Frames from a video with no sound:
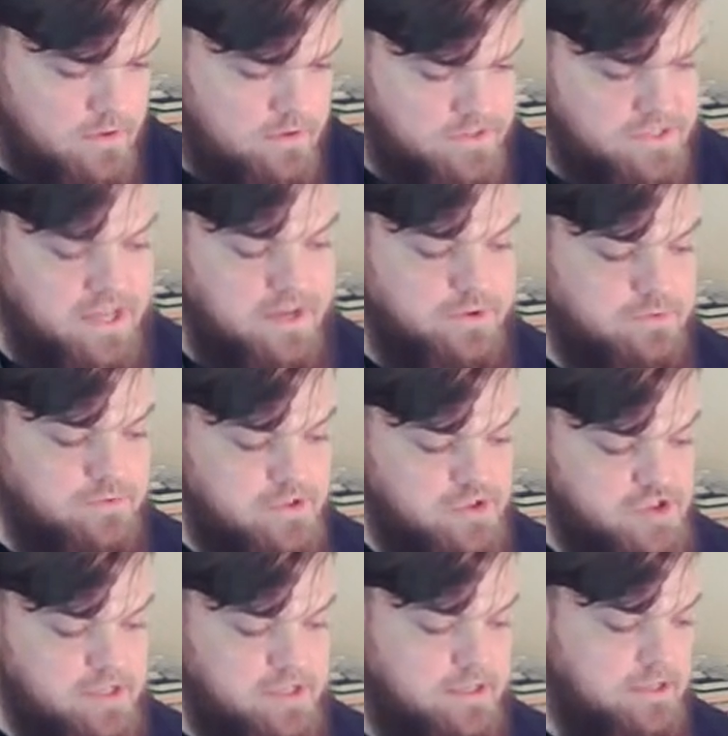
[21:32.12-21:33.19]
down to a
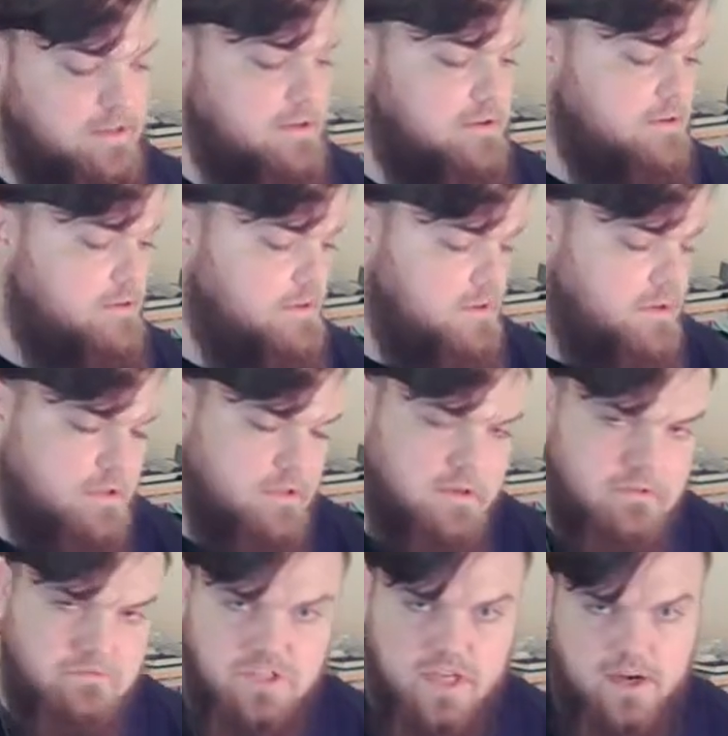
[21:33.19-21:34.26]
G,
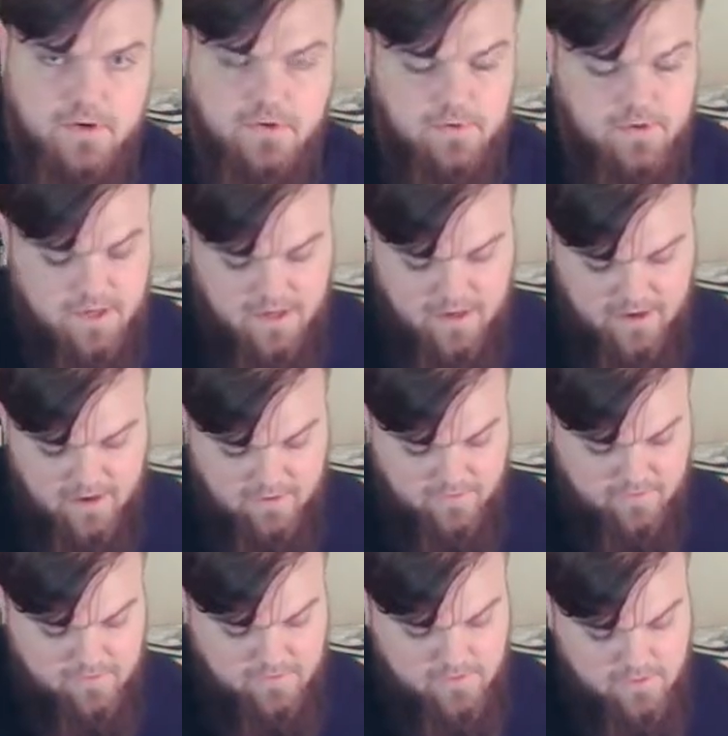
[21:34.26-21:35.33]
down to an F,
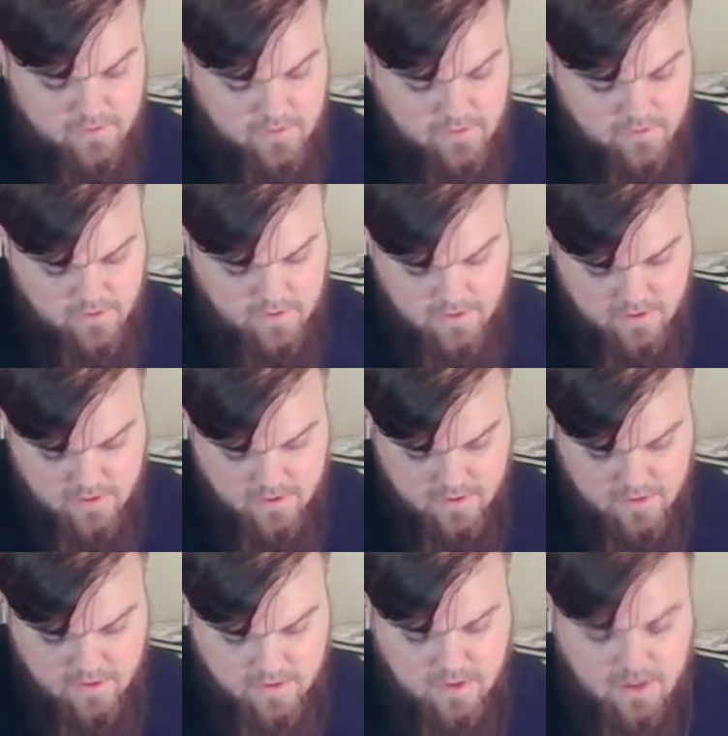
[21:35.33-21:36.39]

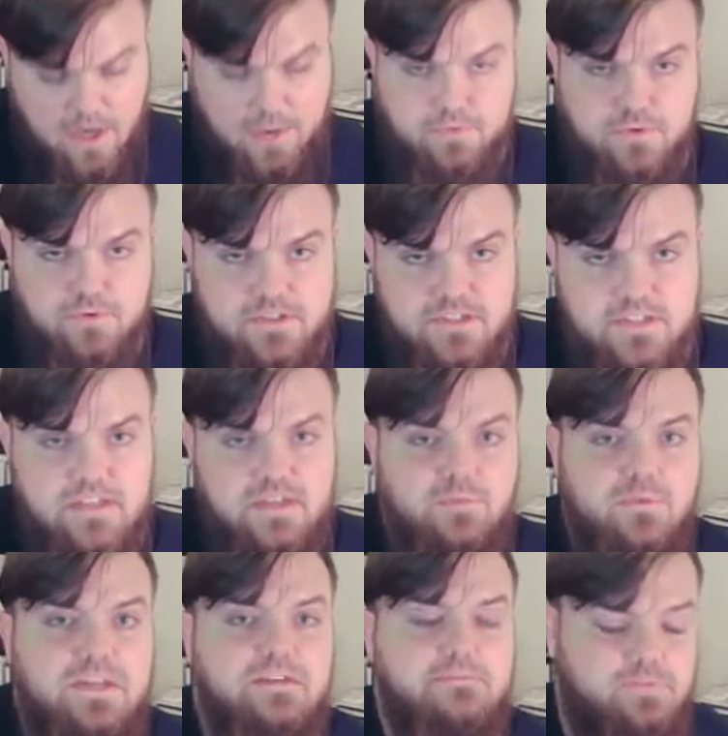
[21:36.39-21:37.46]
up to a C.
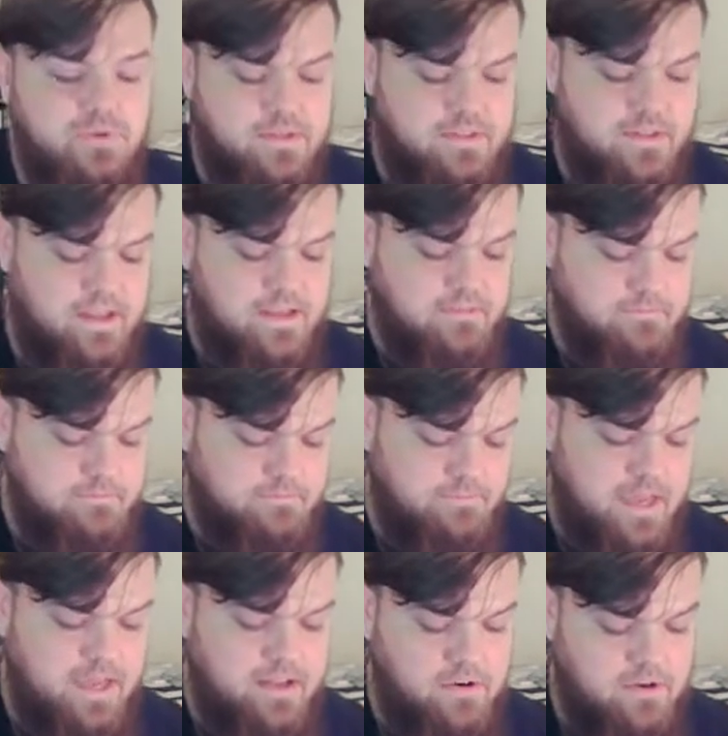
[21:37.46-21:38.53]
We can put that
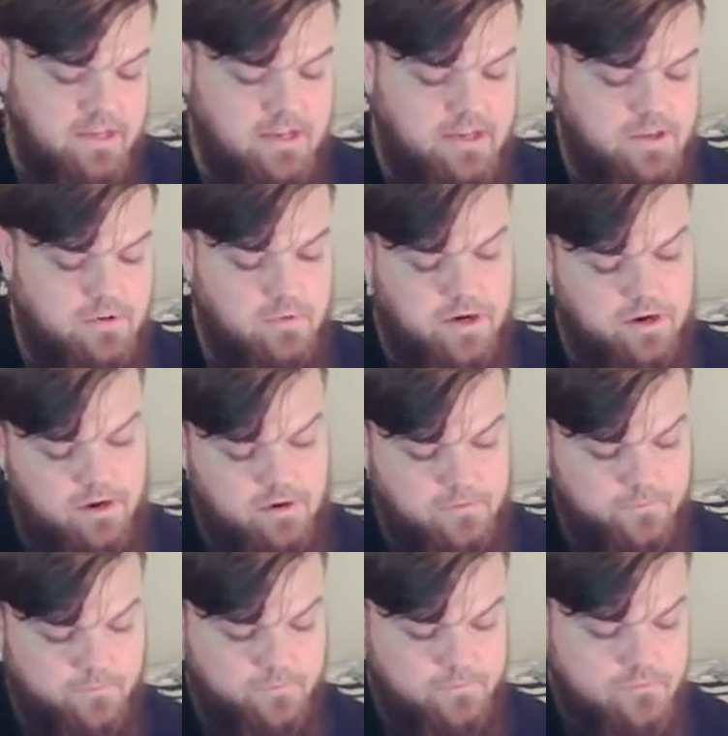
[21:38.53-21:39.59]
pattern anywhere,
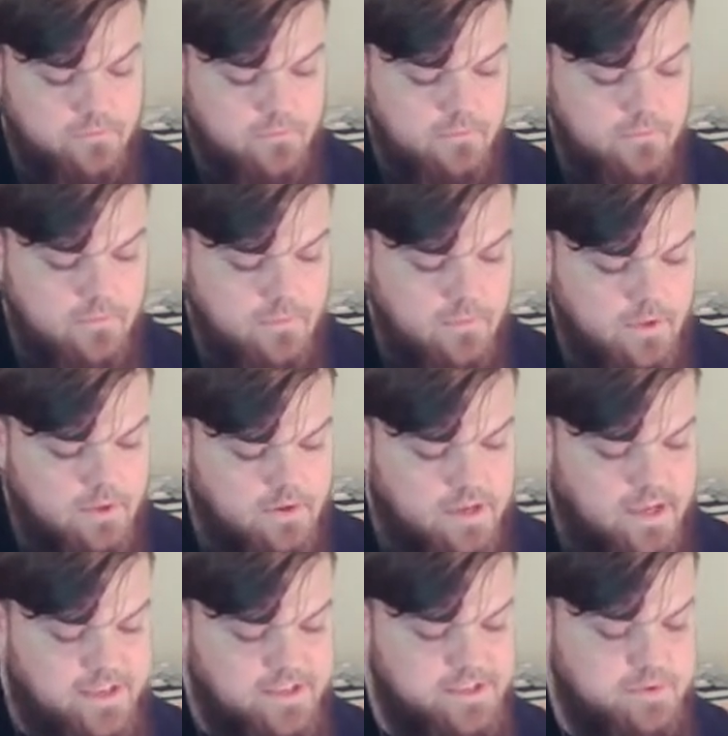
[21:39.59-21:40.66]

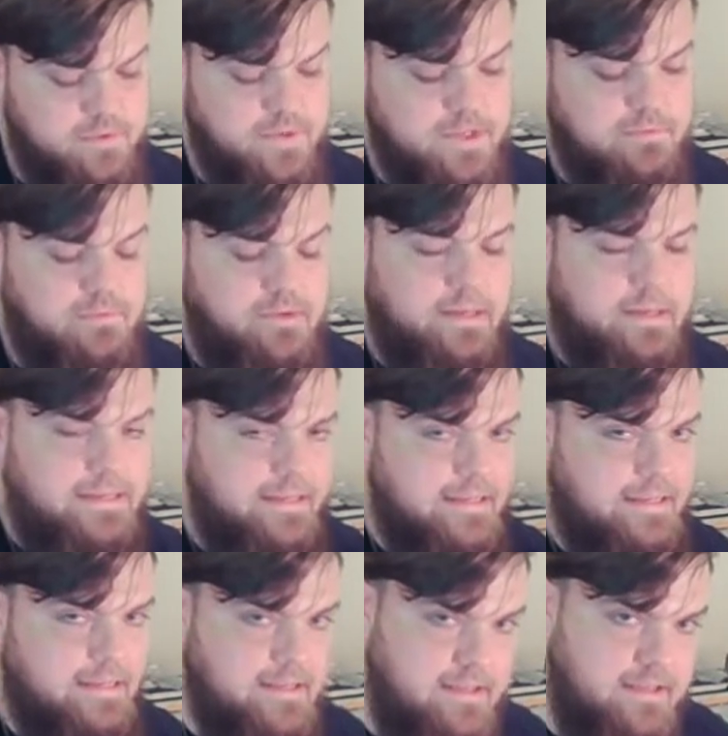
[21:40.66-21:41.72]
okay, so that we can play in
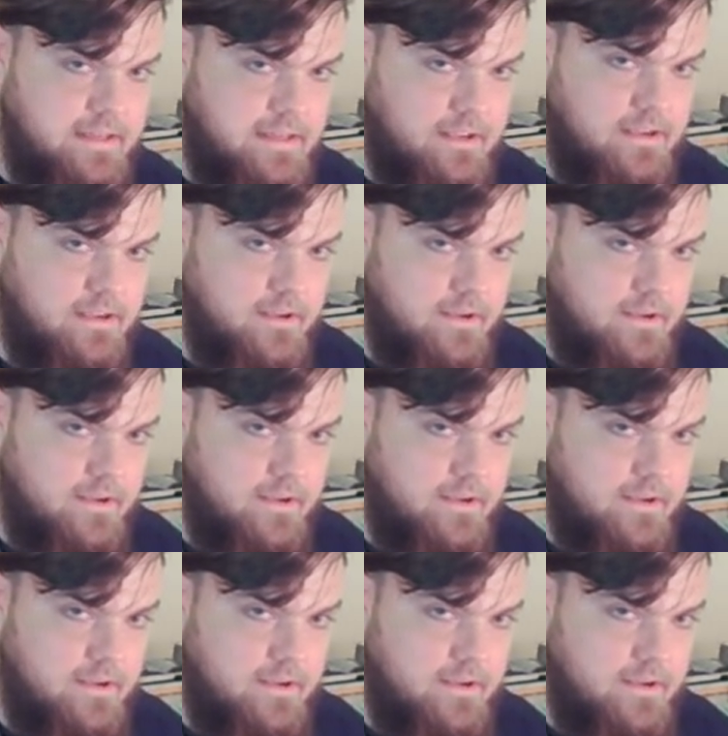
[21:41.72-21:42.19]
any key.